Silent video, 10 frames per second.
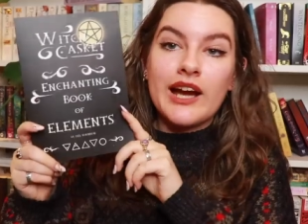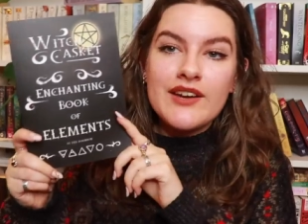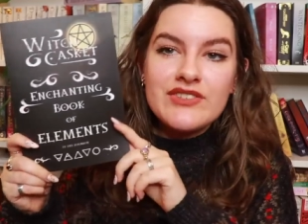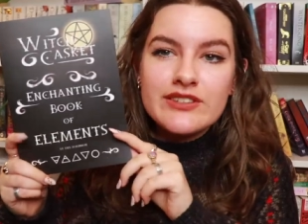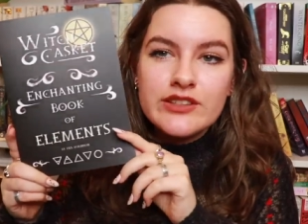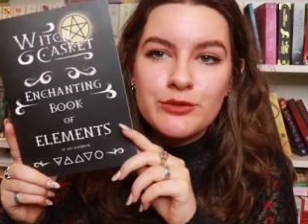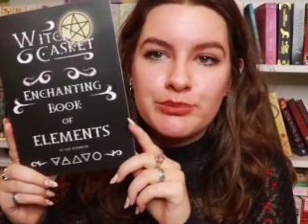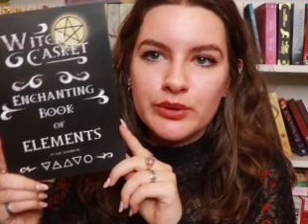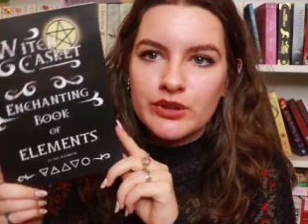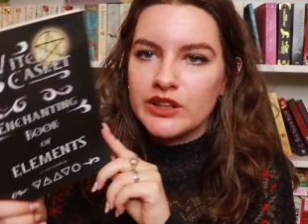have this little
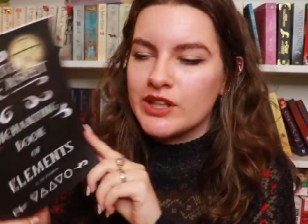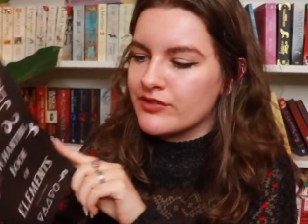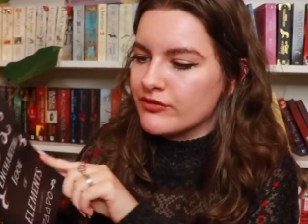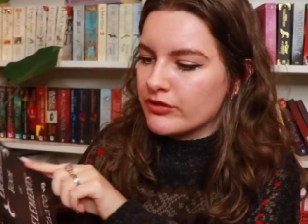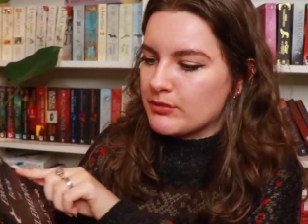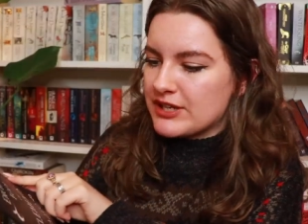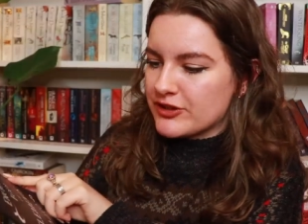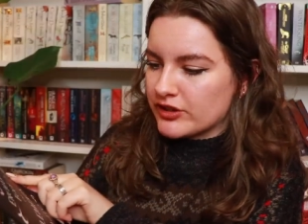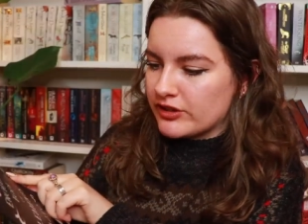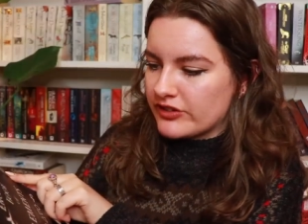booklet of
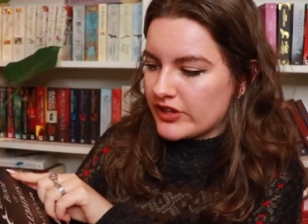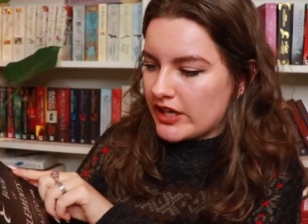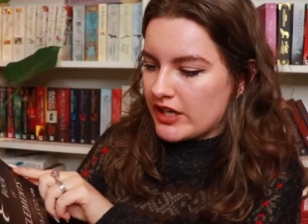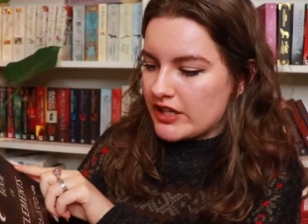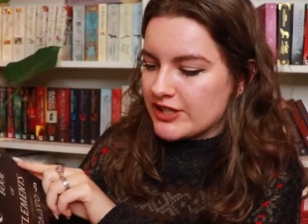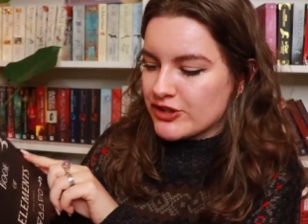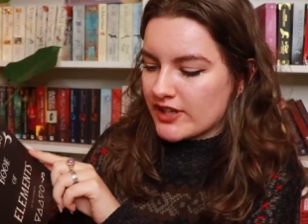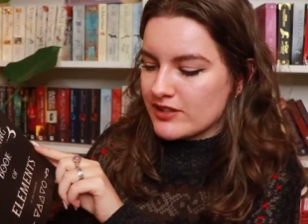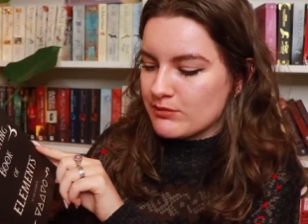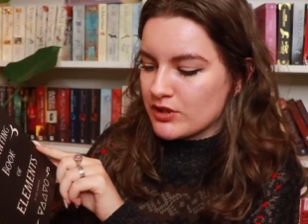information saying
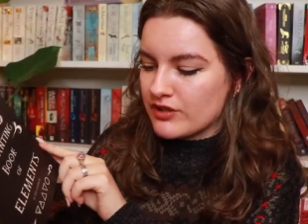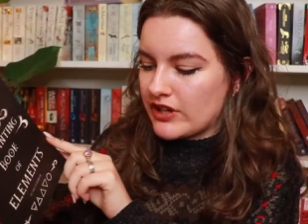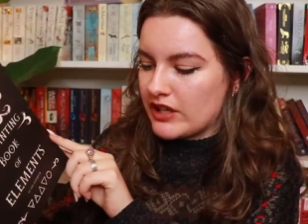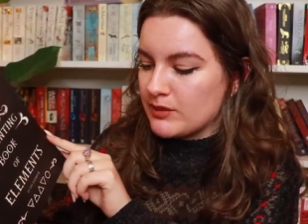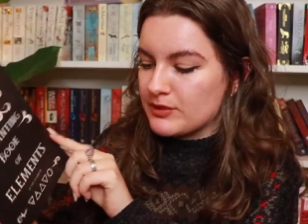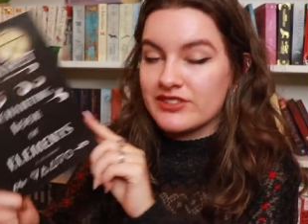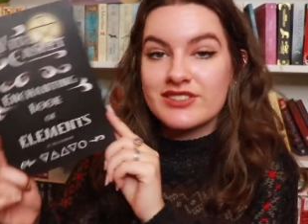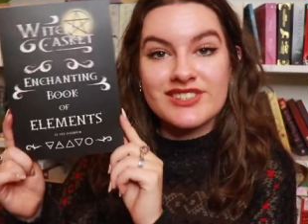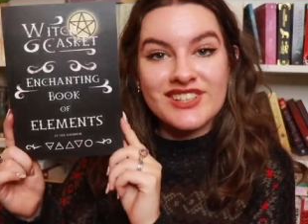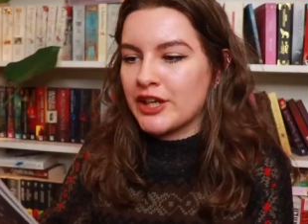Enchanting Book of
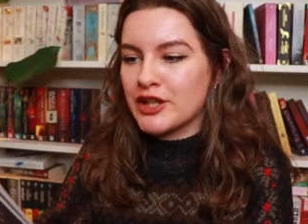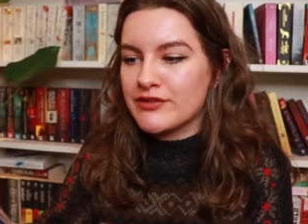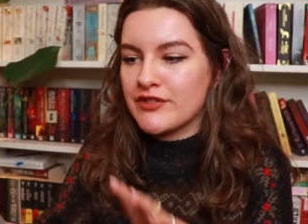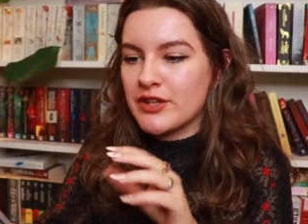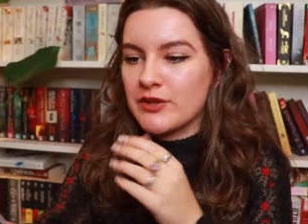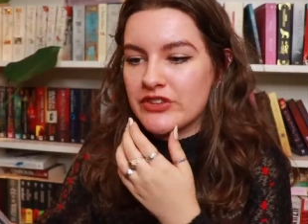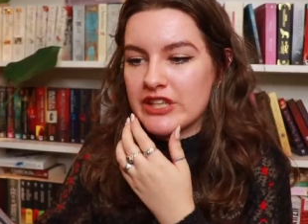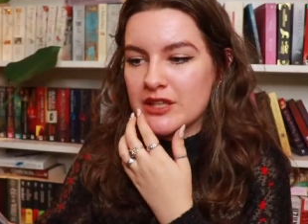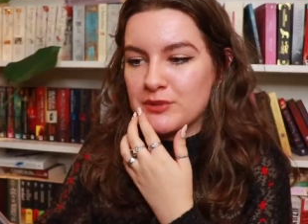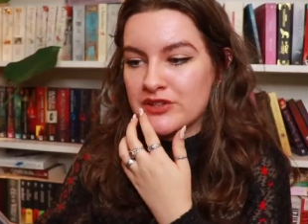Elements, an overview of the
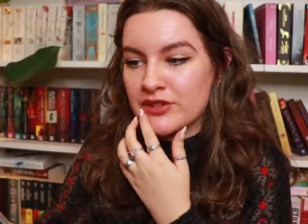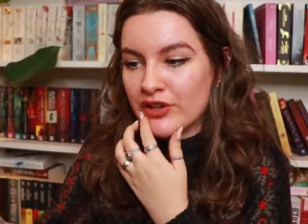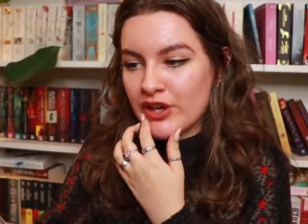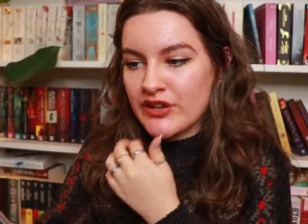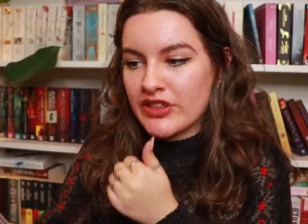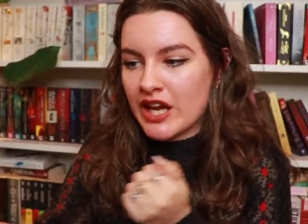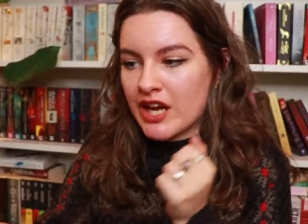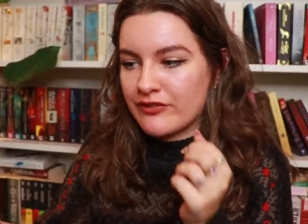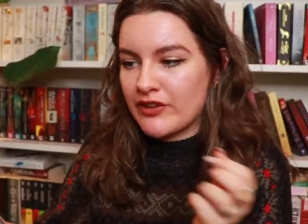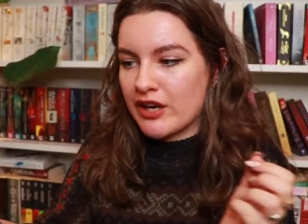elements of earth,
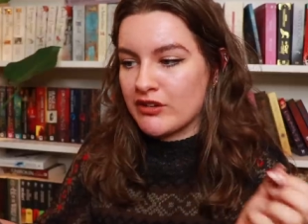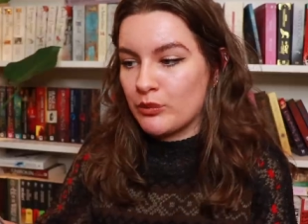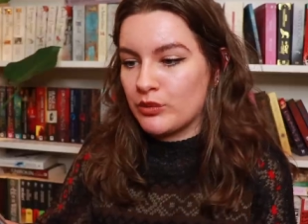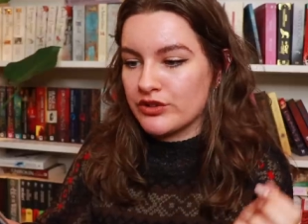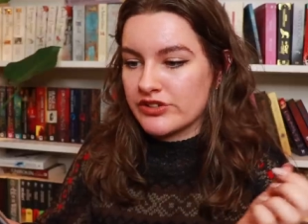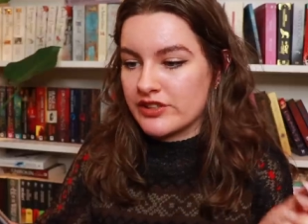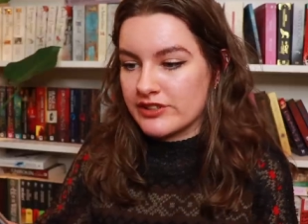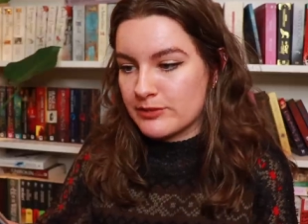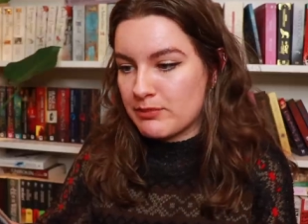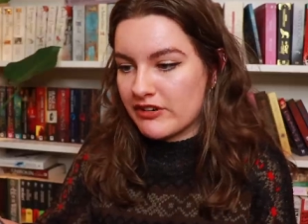air, fire, water and
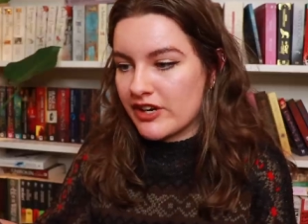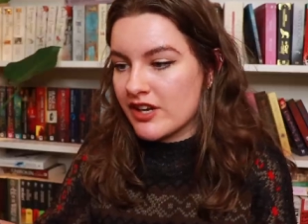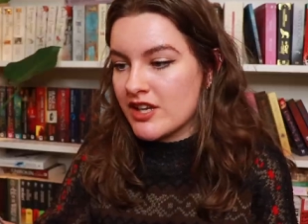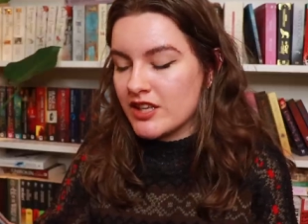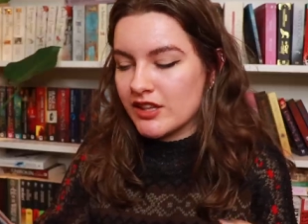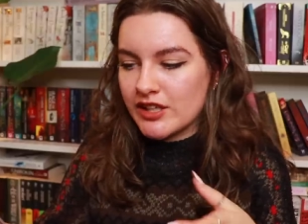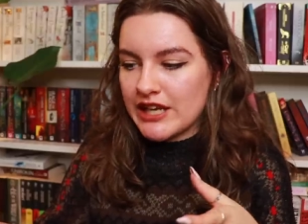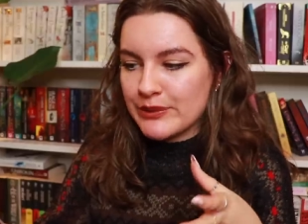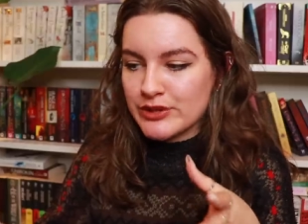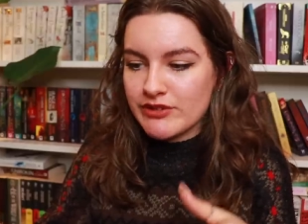spirit. Learn
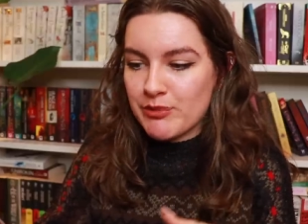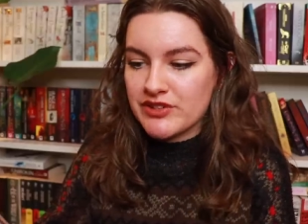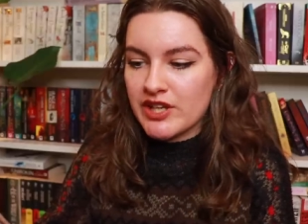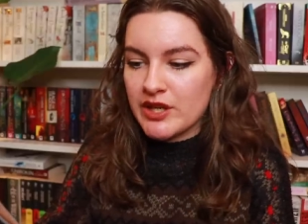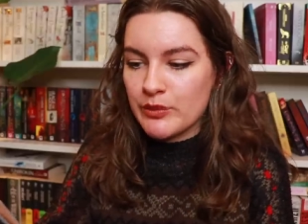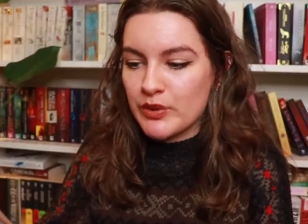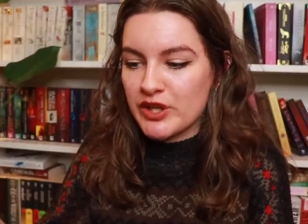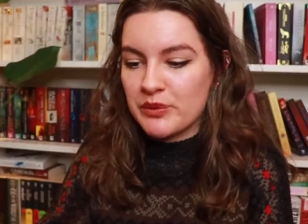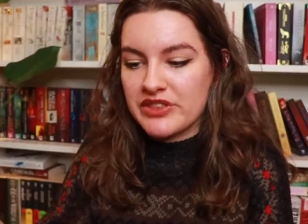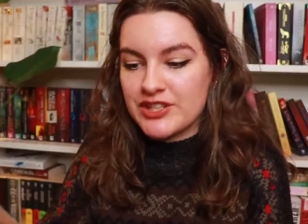how to represent and
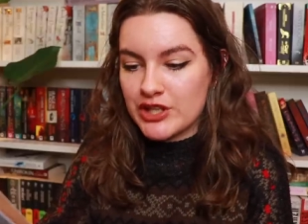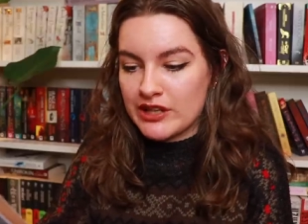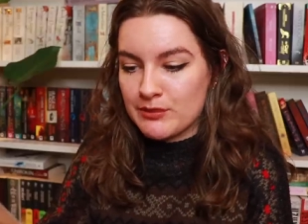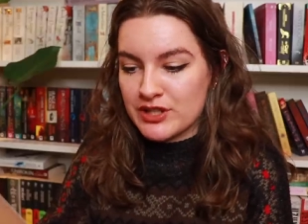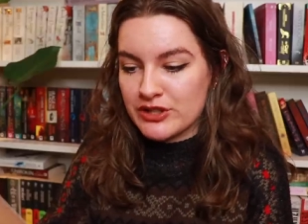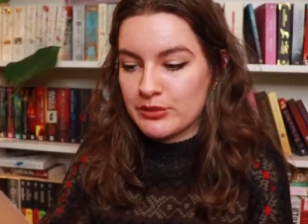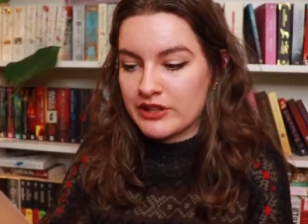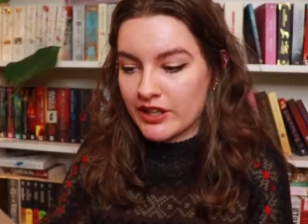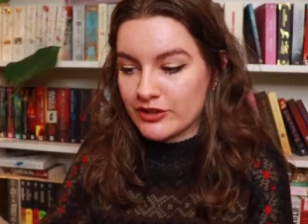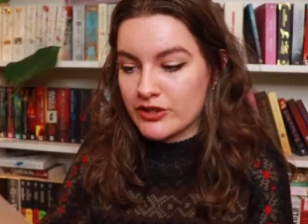work with each element to
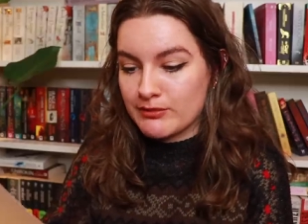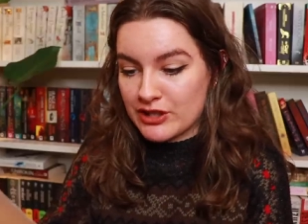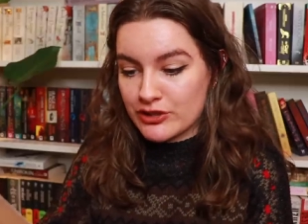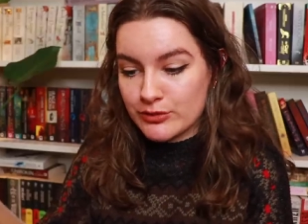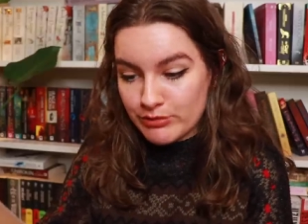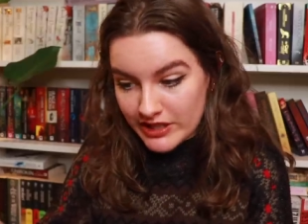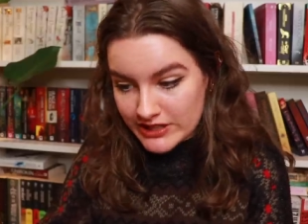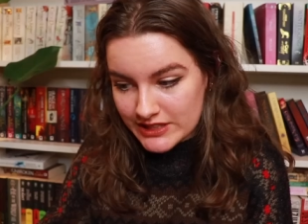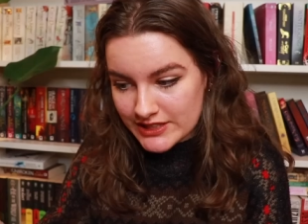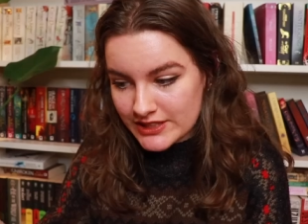enhance your magical
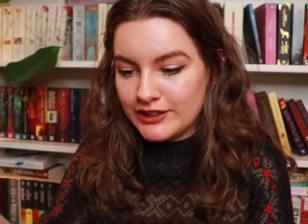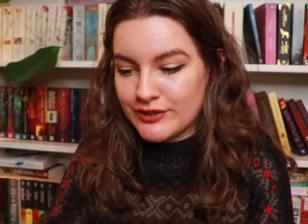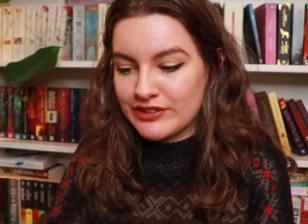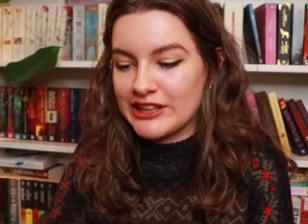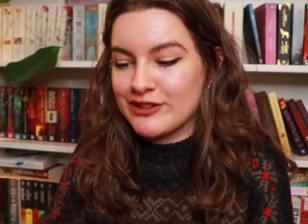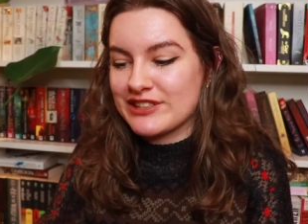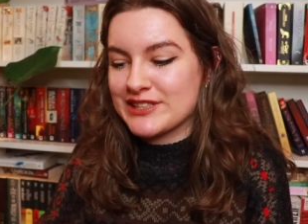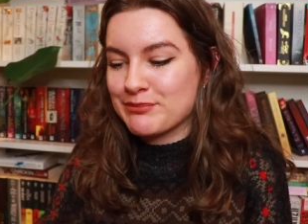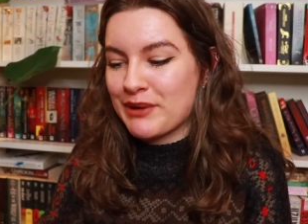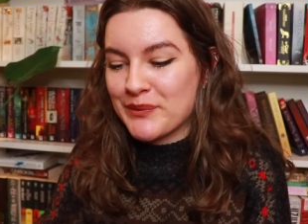practice. Lovingly
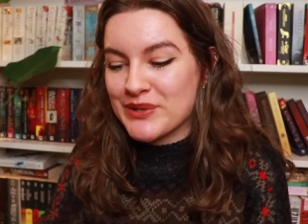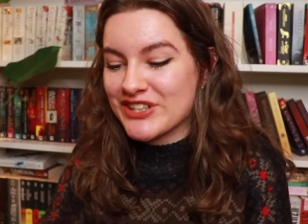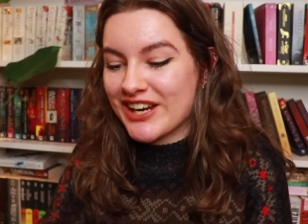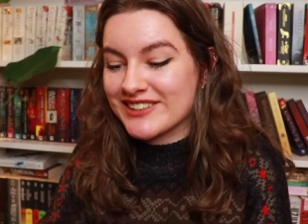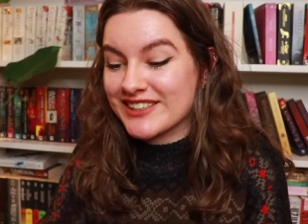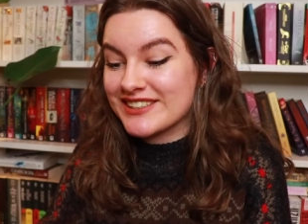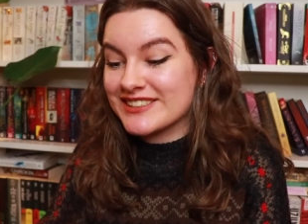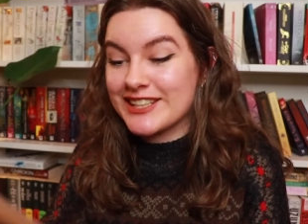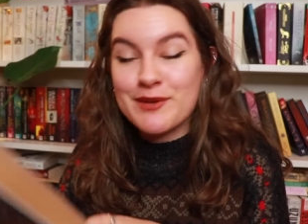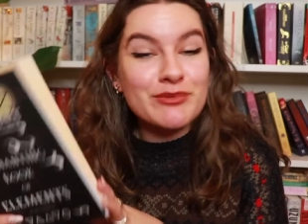written by Witch Casket's
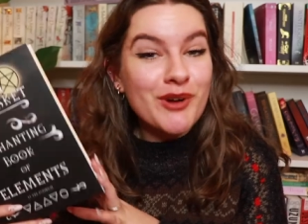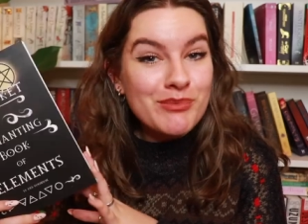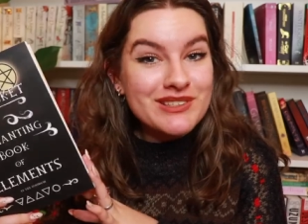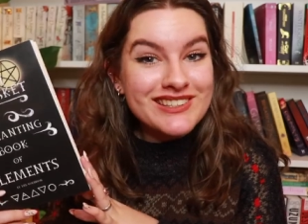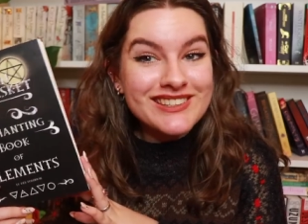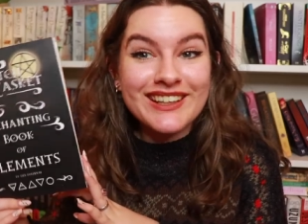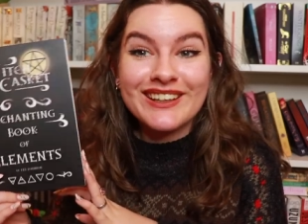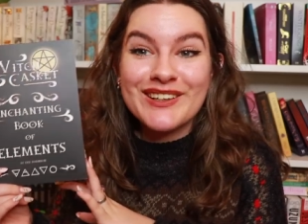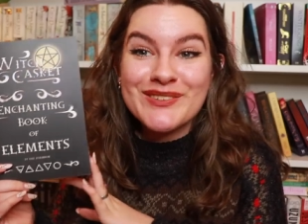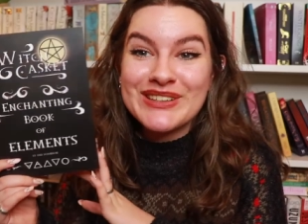Deb
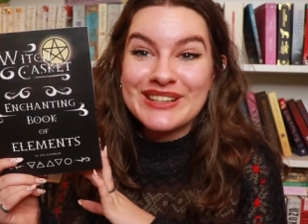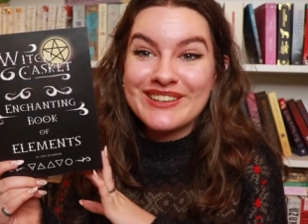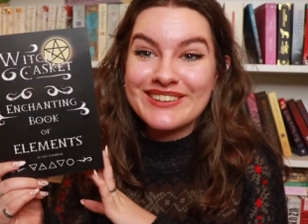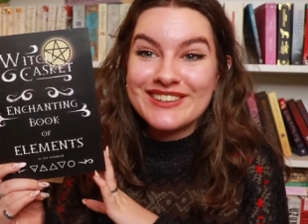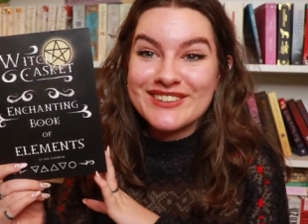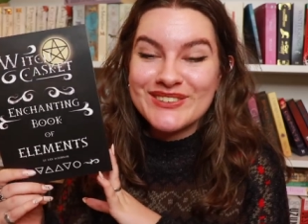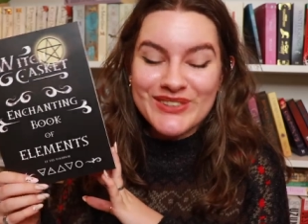Robinson. Oh my god, that's so